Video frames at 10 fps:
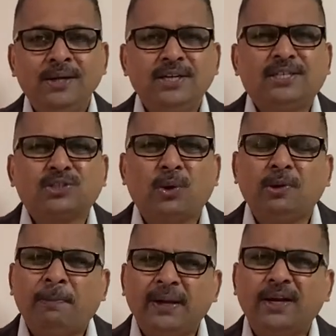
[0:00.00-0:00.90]
He's just going
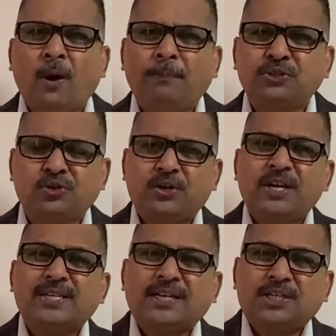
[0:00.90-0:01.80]
to bring in
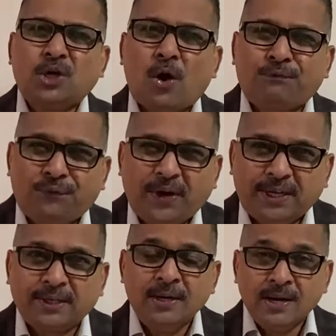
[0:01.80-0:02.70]
opportunities at your
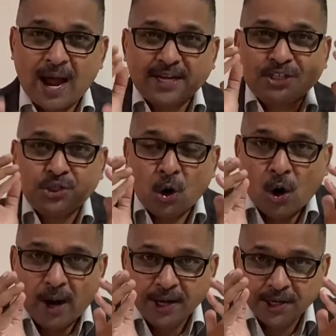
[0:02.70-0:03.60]
feet, at your.
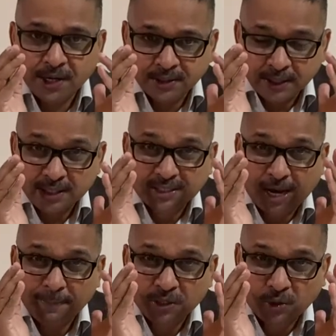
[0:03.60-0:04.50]
It's
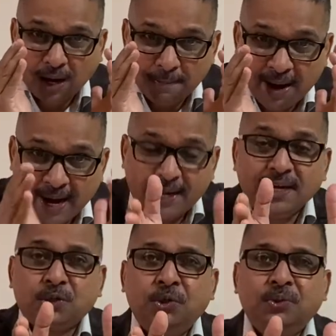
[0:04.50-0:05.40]
coming to come
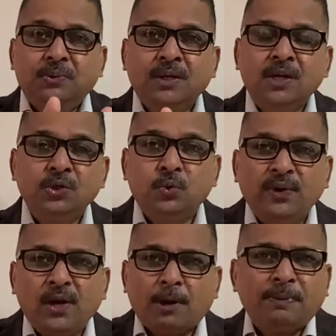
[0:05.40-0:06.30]
heading to you. You
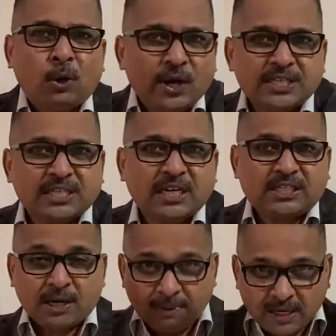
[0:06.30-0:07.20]
will not be going
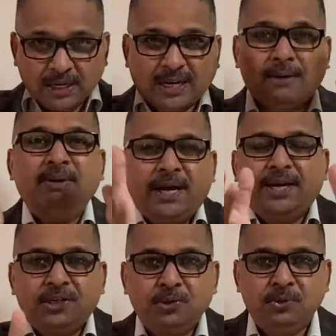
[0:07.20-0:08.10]
searching, but it'll come
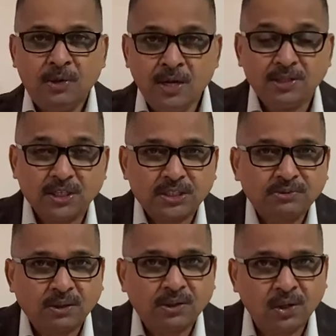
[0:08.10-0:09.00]
heading to you. This is
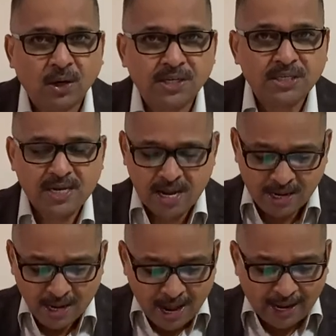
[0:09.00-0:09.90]
what the Lord is
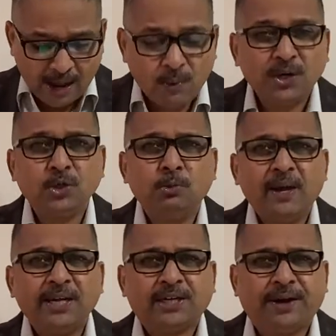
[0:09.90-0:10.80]
saying, and I want you to
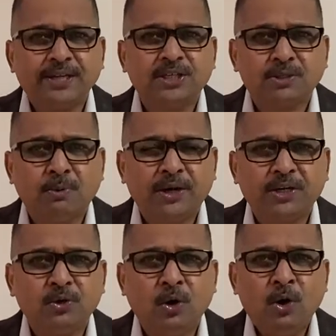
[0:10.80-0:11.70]
be encouraged this morning
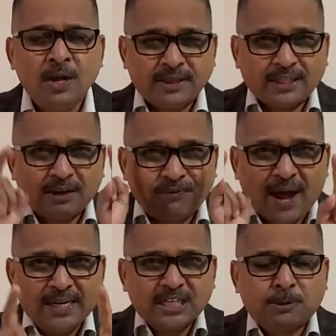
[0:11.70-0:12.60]
to know that that
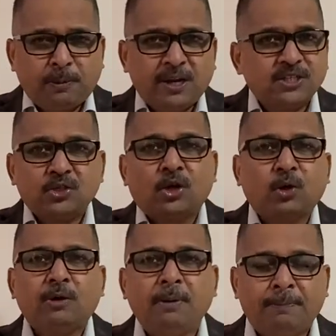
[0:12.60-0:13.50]
valley experience is not
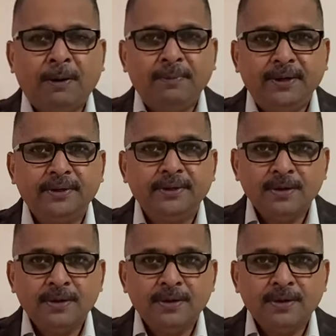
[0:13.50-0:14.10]
going to be permanent.